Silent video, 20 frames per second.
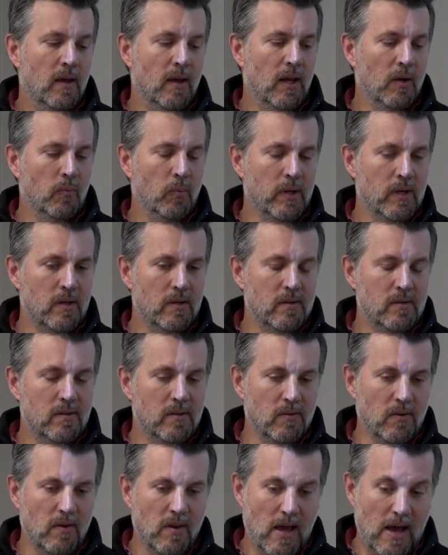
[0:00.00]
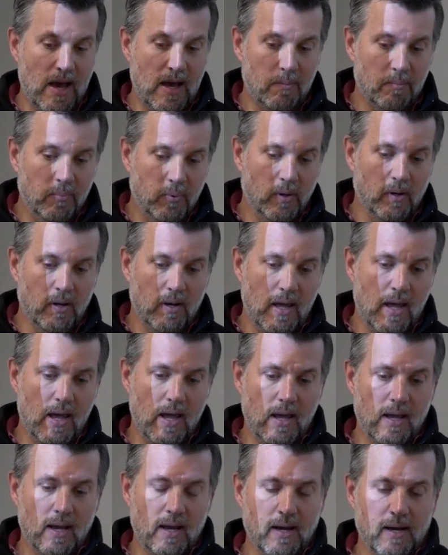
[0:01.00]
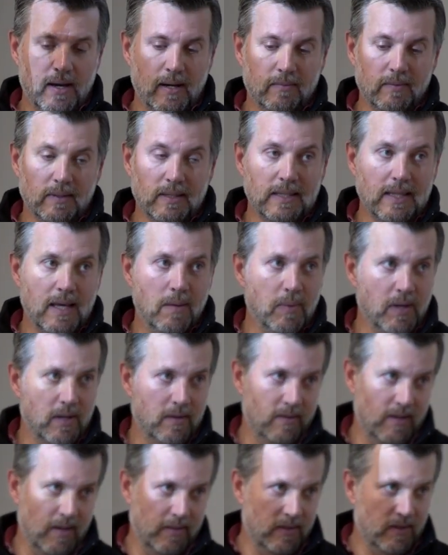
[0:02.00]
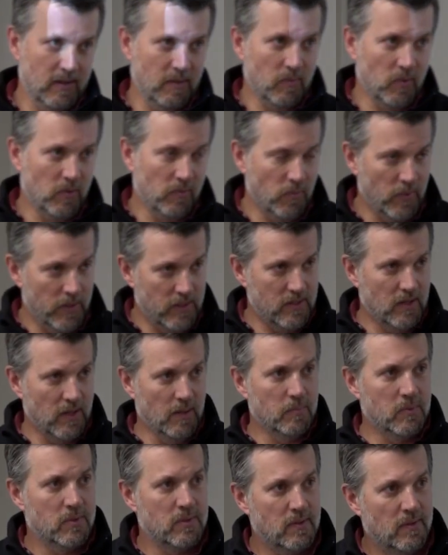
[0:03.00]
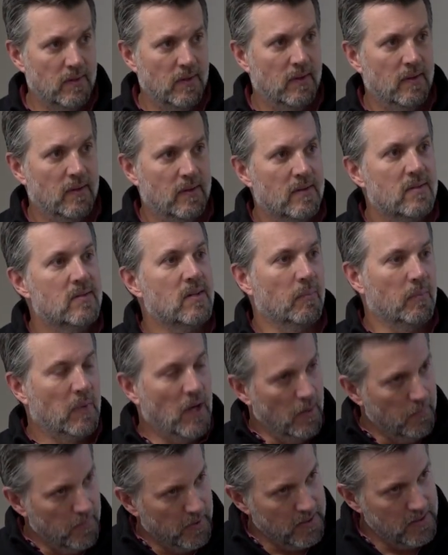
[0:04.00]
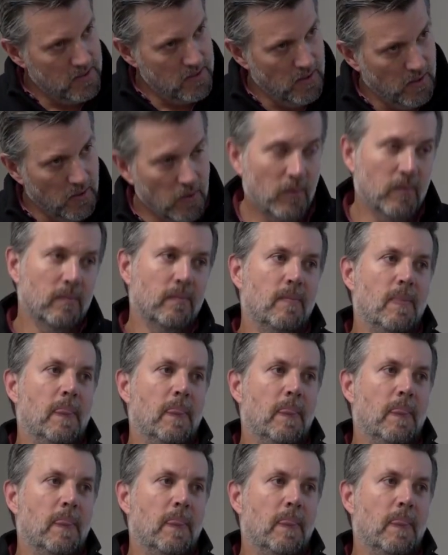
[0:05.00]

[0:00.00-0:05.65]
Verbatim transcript: And we do not put a uh, limit on the number of retips. Some companies do.